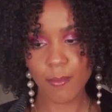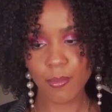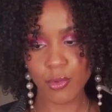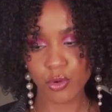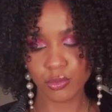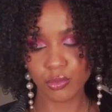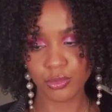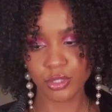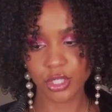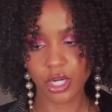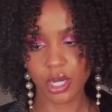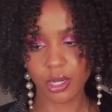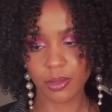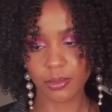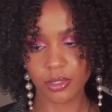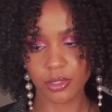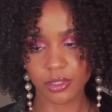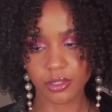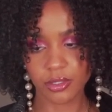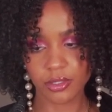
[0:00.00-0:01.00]
boob job.
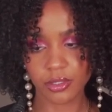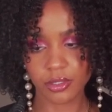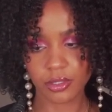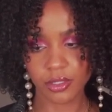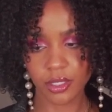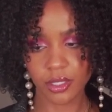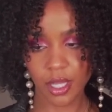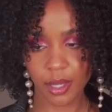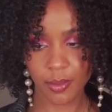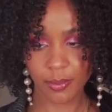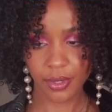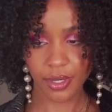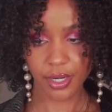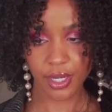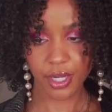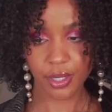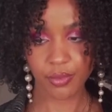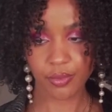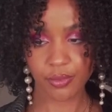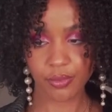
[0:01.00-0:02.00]
But
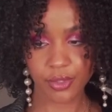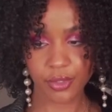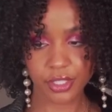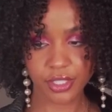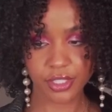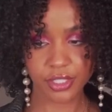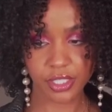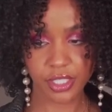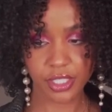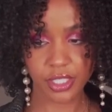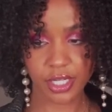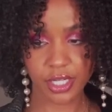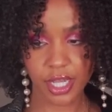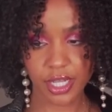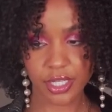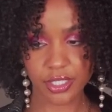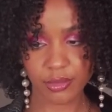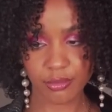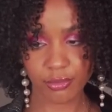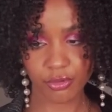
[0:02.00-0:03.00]
no, we're just sitting
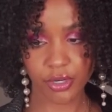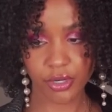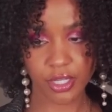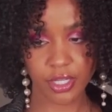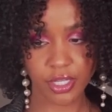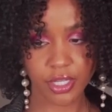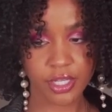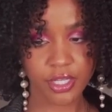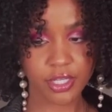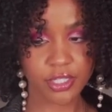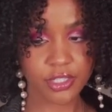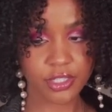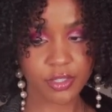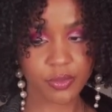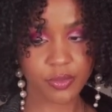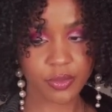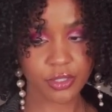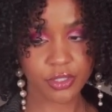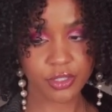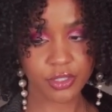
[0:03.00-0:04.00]
nice and pretty. So
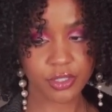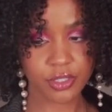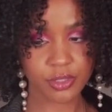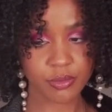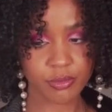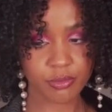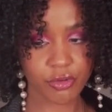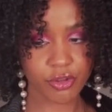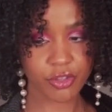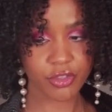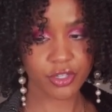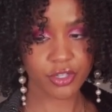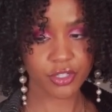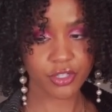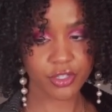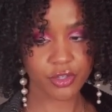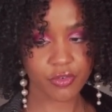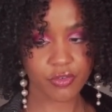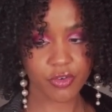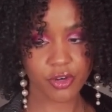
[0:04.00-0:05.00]
we're just bring this
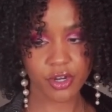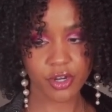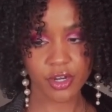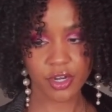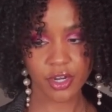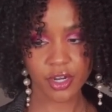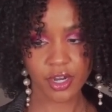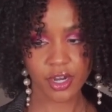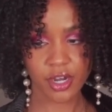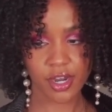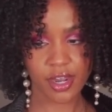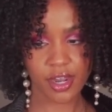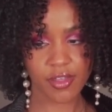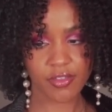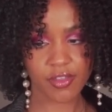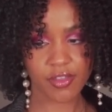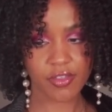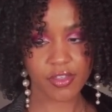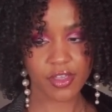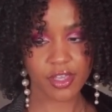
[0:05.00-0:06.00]
over, and
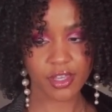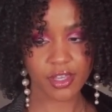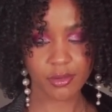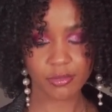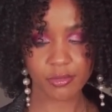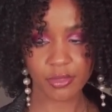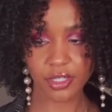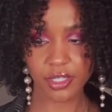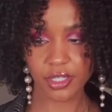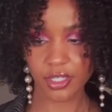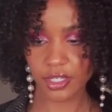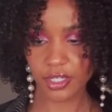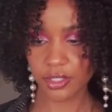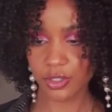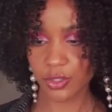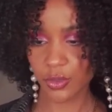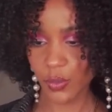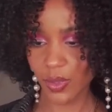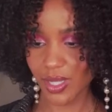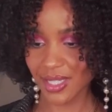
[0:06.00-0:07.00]
then they could be
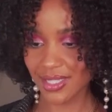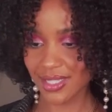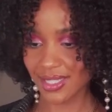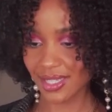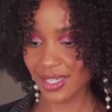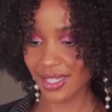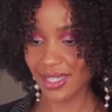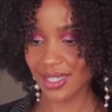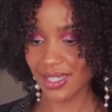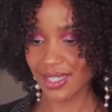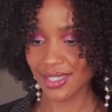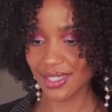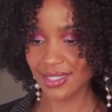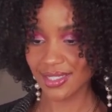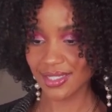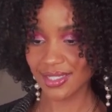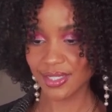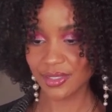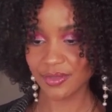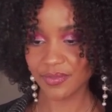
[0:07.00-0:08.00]

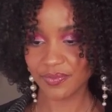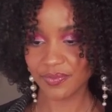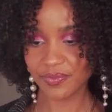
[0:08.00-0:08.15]
twinsies.